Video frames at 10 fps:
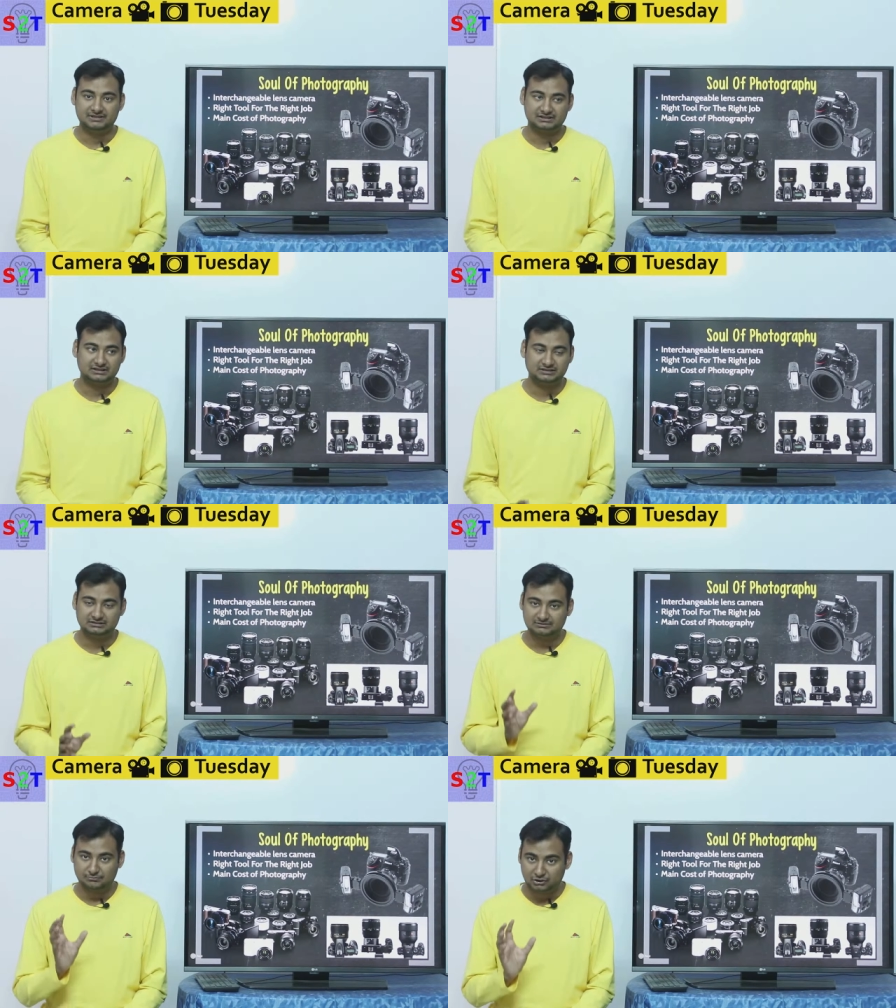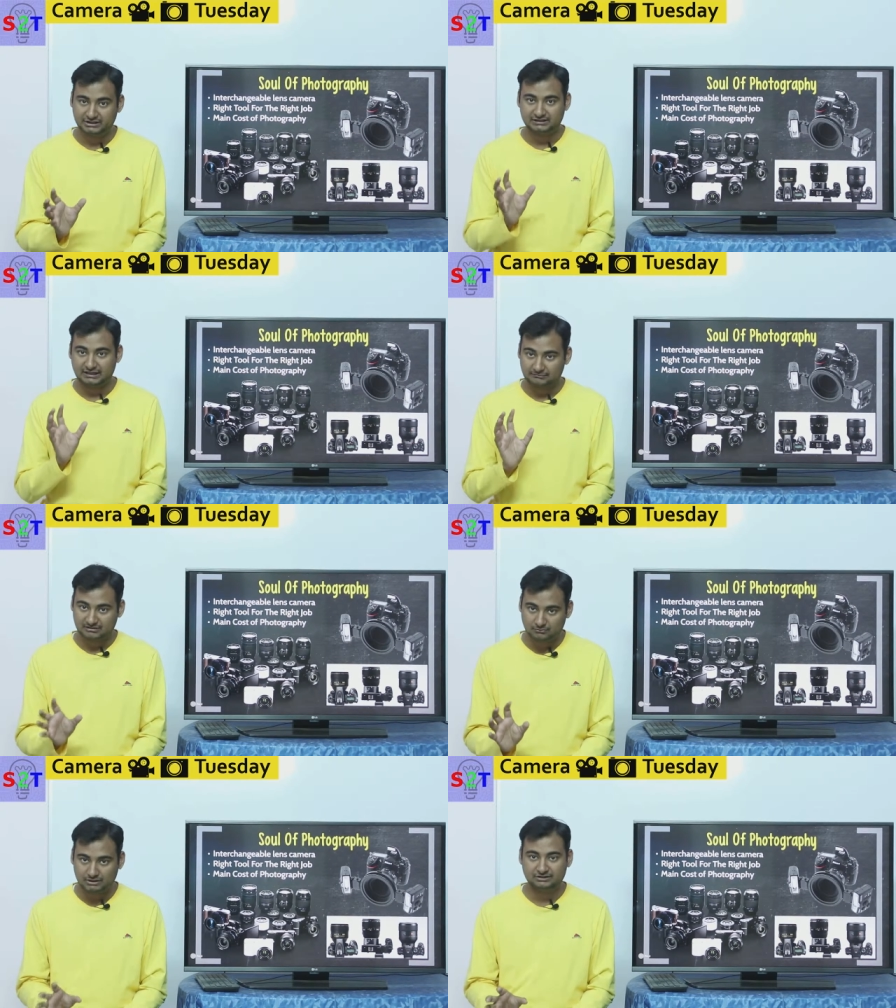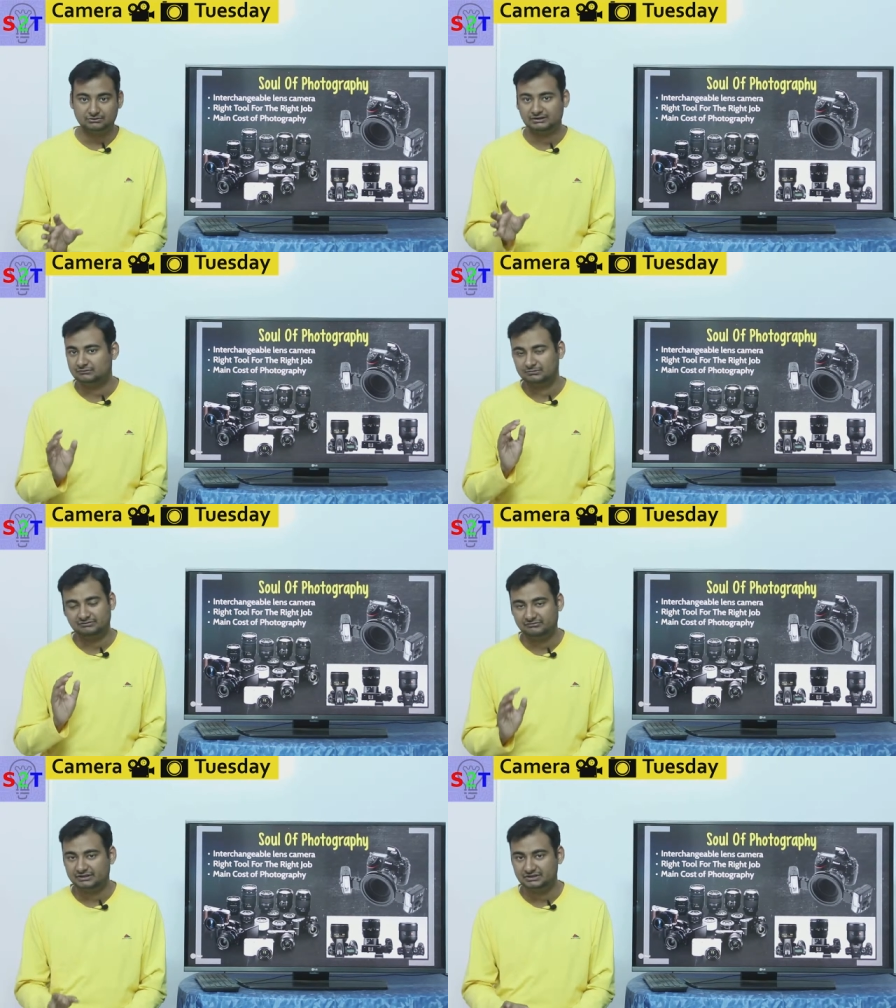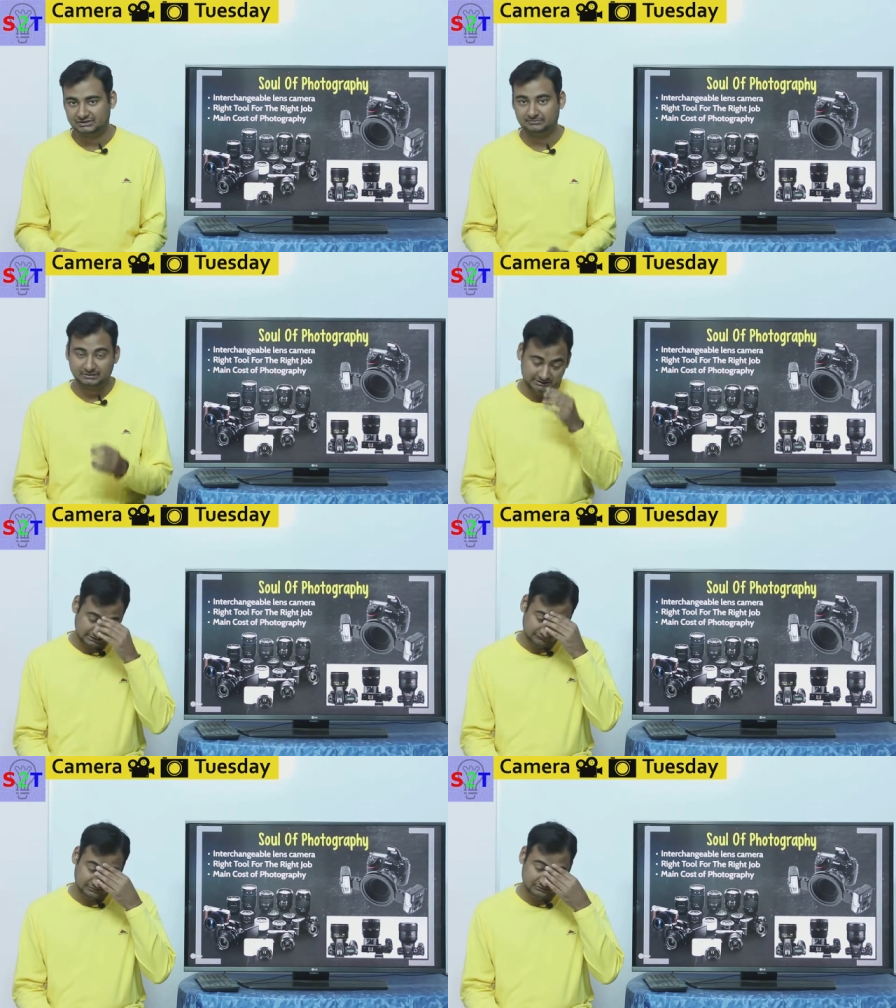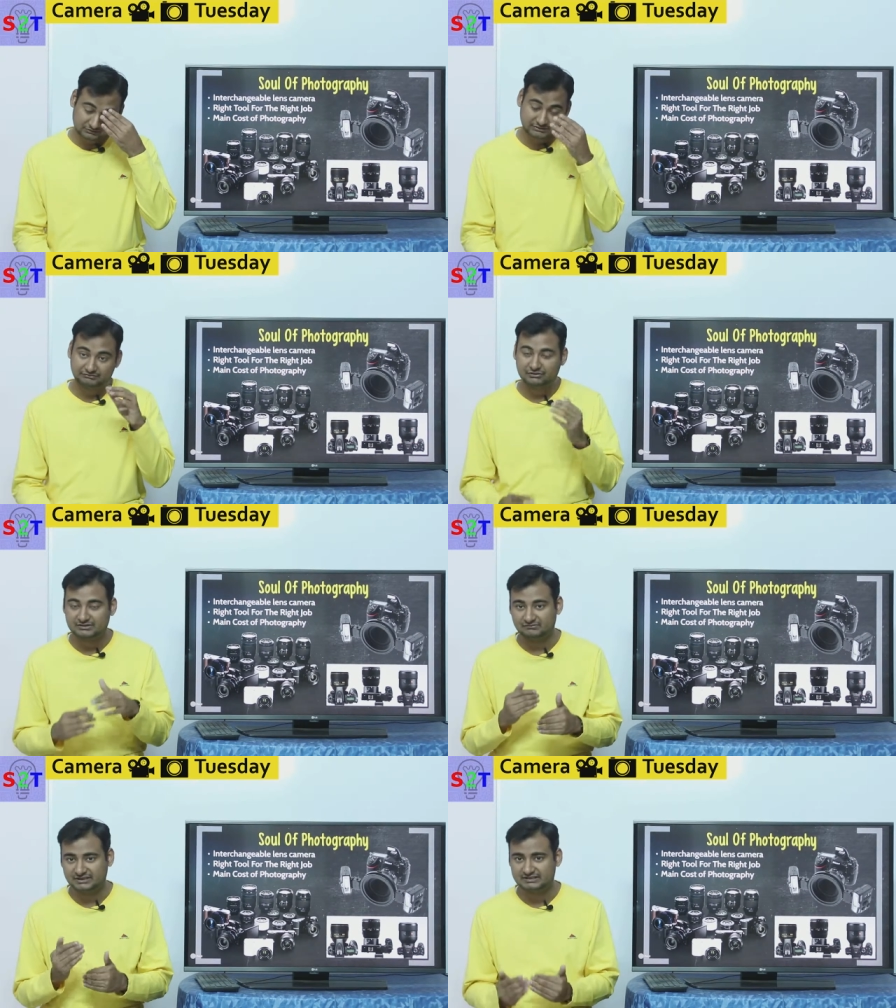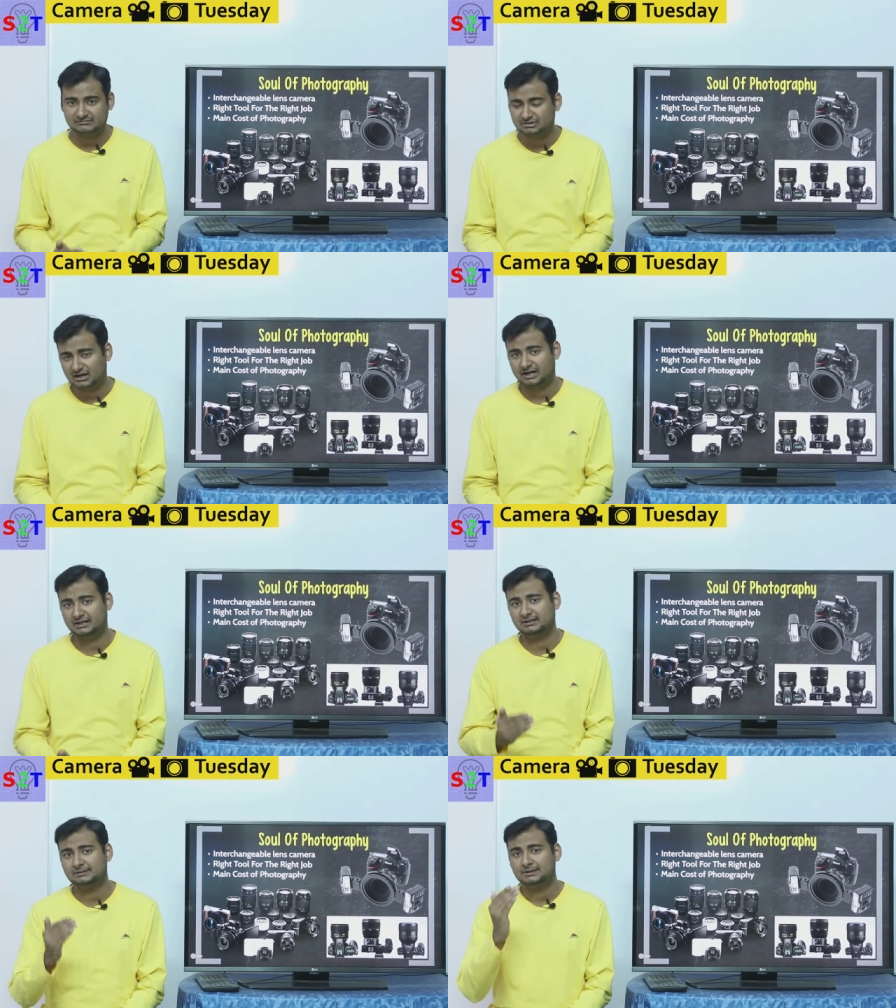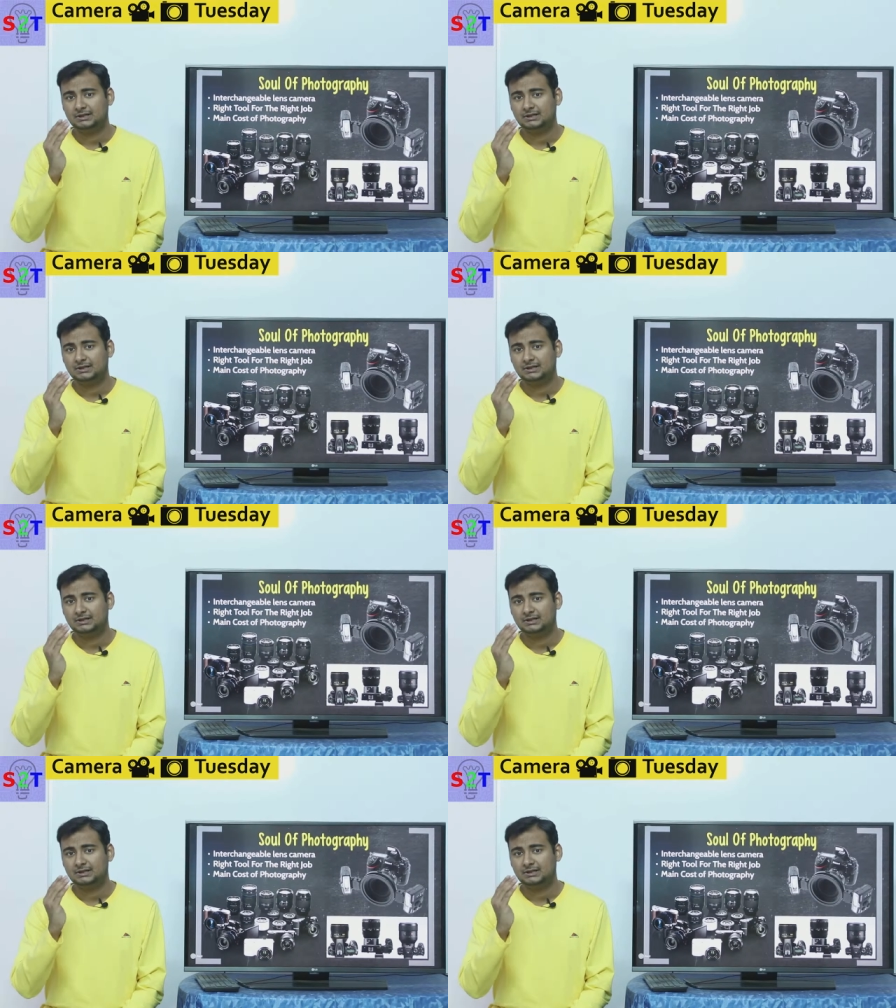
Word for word: basically the body camera body only would be very cheap even to give you a very simple idea